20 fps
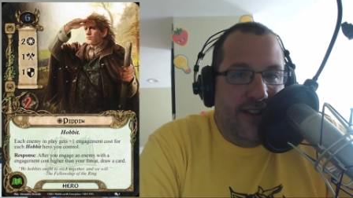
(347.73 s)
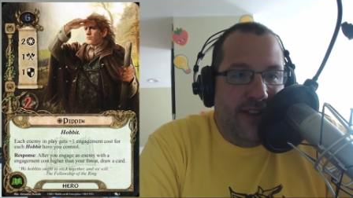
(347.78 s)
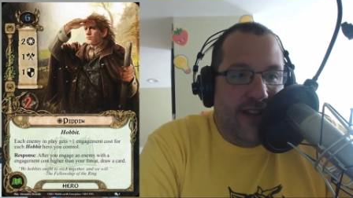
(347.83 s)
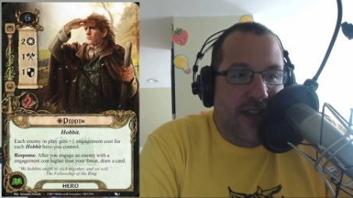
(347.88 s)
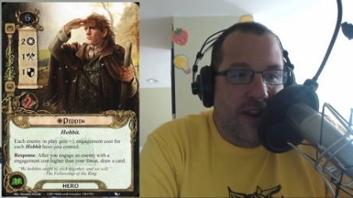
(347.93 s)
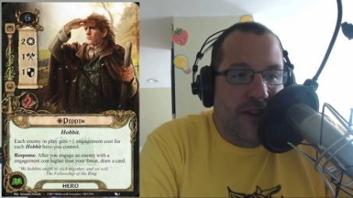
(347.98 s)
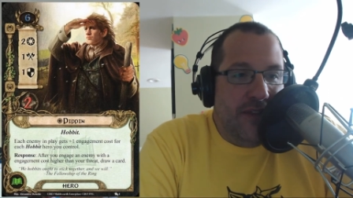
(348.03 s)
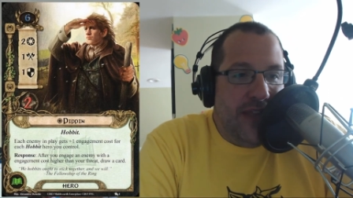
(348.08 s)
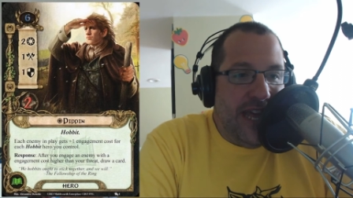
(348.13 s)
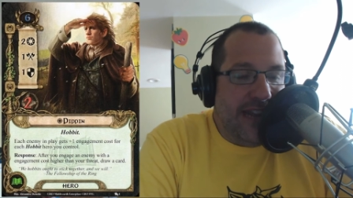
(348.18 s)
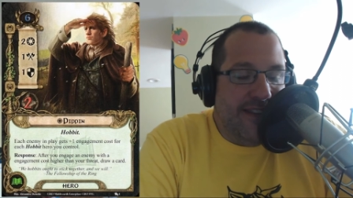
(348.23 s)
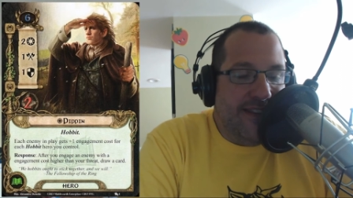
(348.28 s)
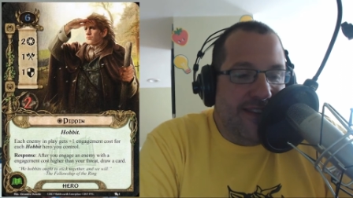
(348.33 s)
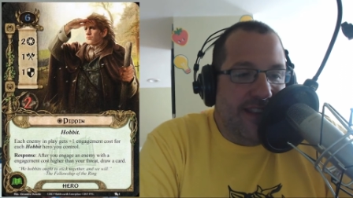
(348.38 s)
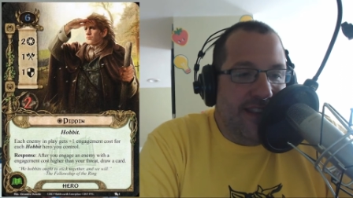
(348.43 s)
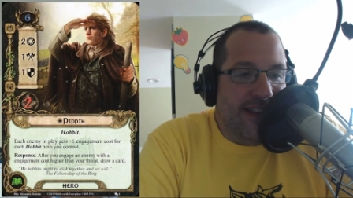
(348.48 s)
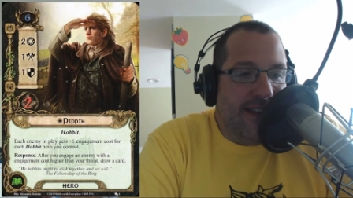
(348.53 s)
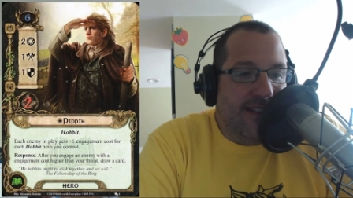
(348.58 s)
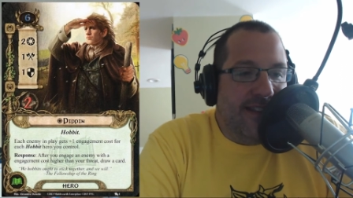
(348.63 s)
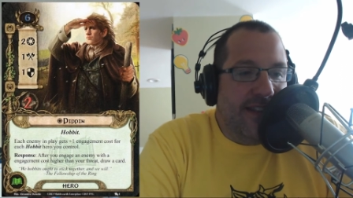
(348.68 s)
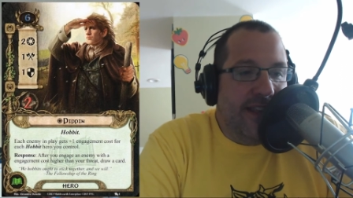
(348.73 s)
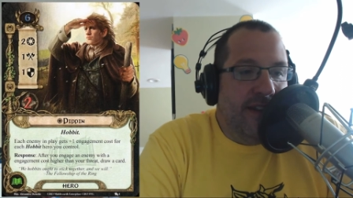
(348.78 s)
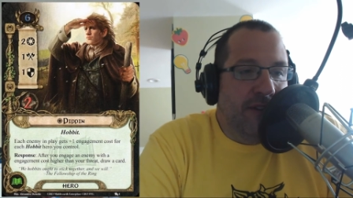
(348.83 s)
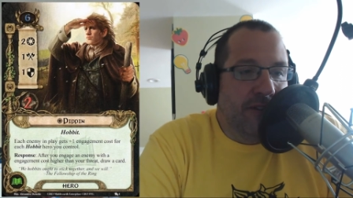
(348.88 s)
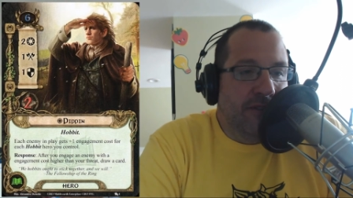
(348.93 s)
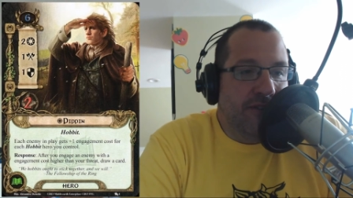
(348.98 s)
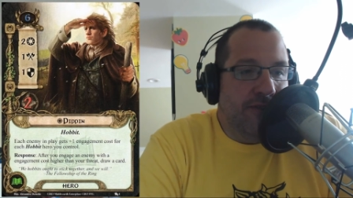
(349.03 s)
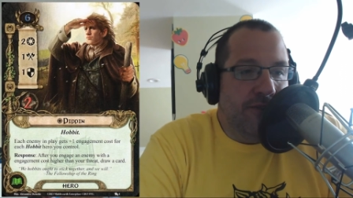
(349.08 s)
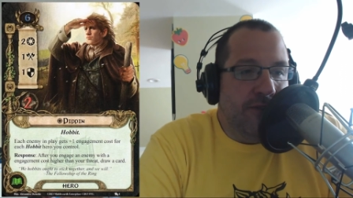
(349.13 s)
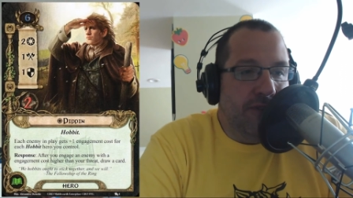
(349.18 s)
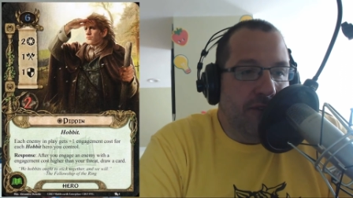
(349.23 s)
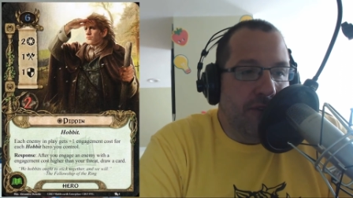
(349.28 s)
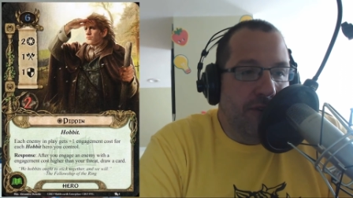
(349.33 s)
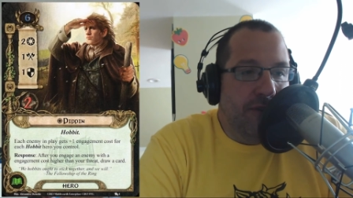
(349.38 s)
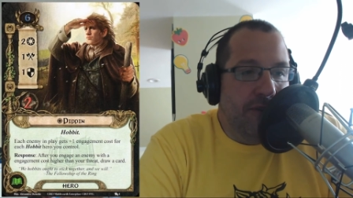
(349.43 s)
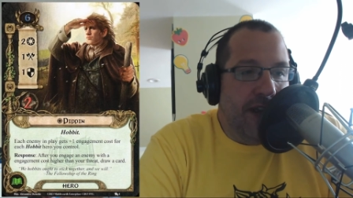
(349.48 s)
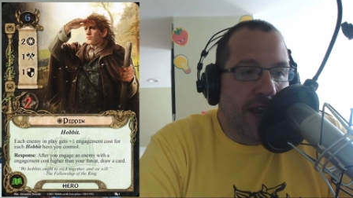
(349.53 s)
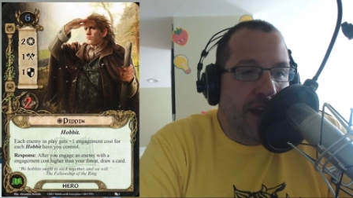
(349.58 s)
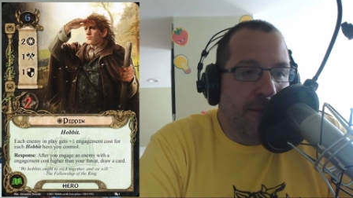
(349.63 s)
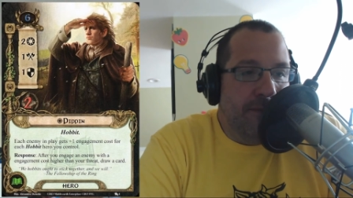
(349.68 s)
You know, that's that's the hill troll
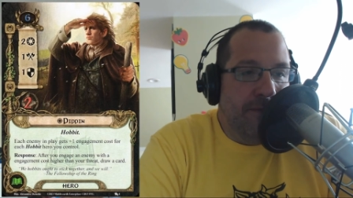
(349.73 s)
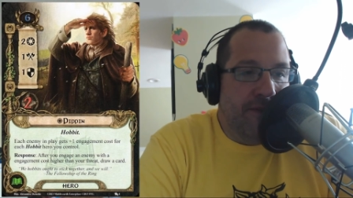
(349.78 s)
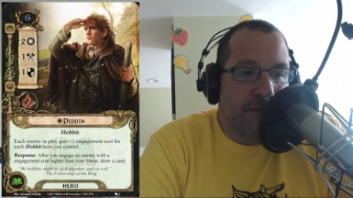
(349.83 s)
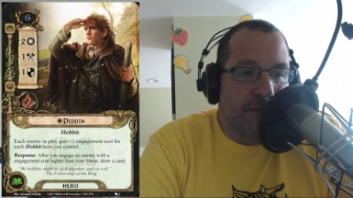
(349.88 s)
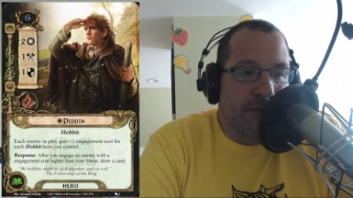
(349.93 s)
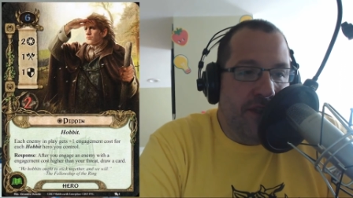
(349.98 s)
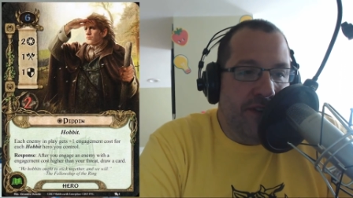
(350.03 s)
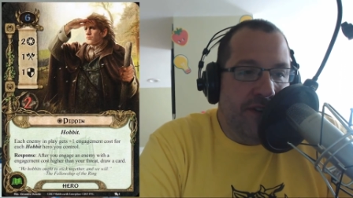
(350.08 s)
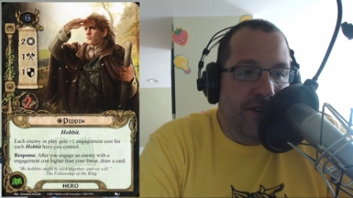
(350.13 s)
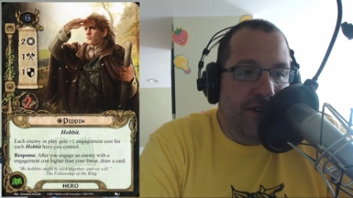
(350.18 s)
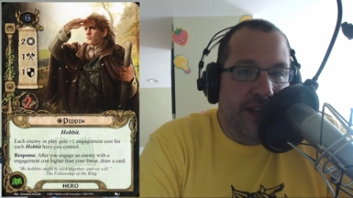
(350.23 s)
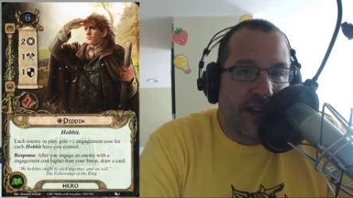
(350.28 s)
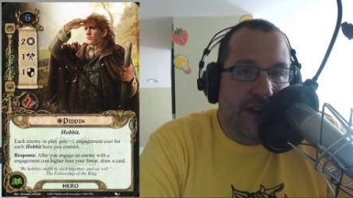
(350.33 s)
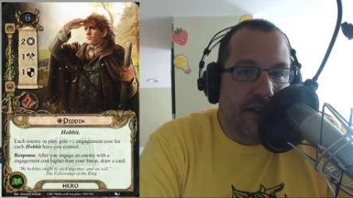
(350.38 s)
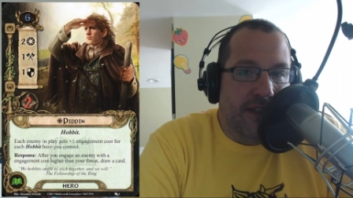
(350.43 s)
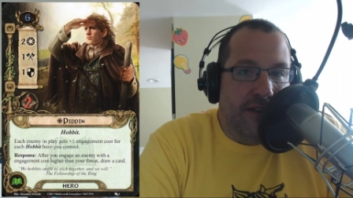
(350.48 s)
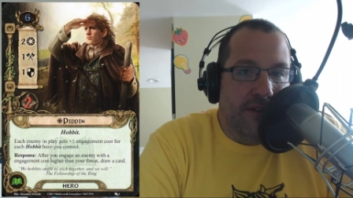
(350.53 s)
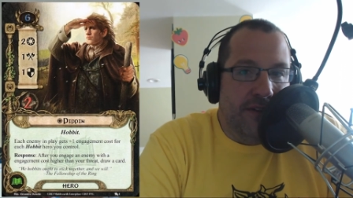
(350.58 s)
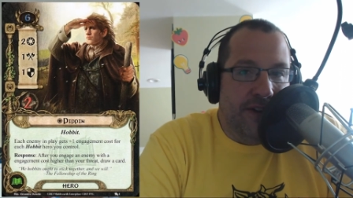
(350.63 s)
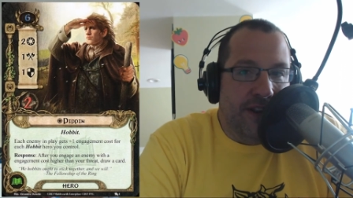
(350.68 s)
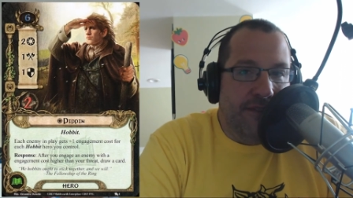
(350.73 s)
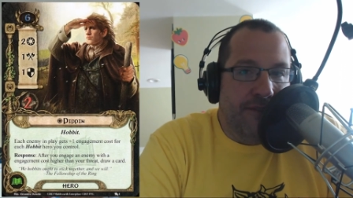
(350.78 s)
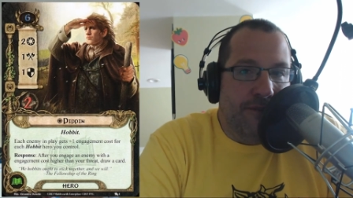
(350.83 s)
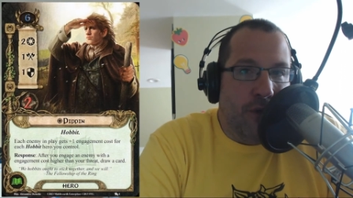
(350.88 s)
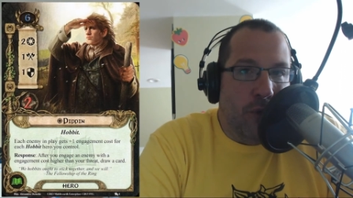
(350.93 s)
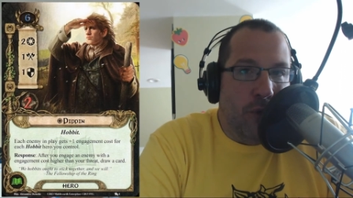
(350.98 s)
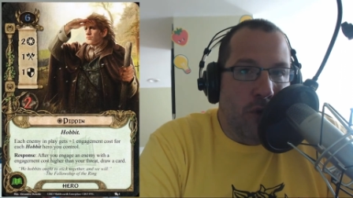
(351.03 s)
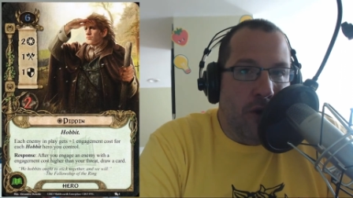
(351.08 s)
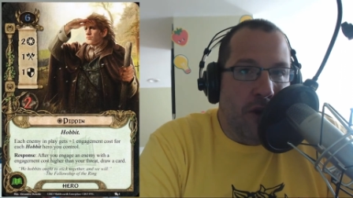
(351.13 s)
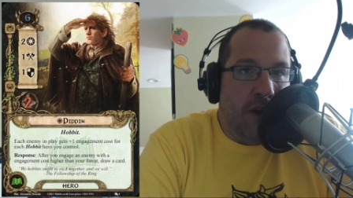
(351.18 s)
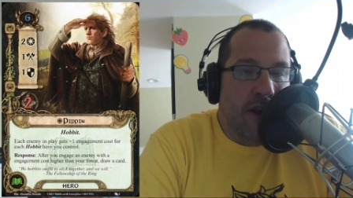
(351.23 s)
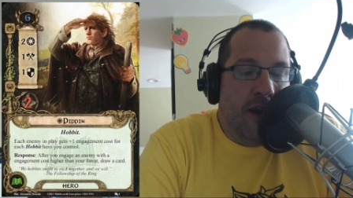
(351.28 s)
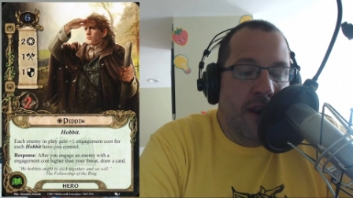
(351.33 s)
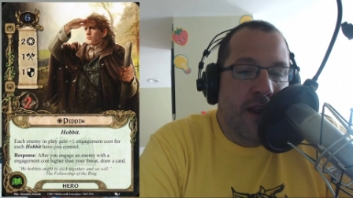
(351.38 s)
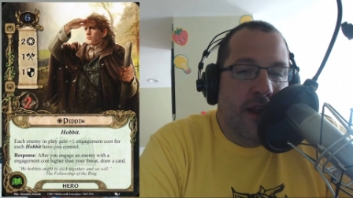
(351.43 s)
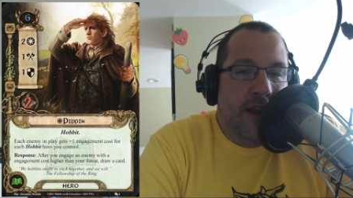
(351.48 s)
going up from thirty to thirty four.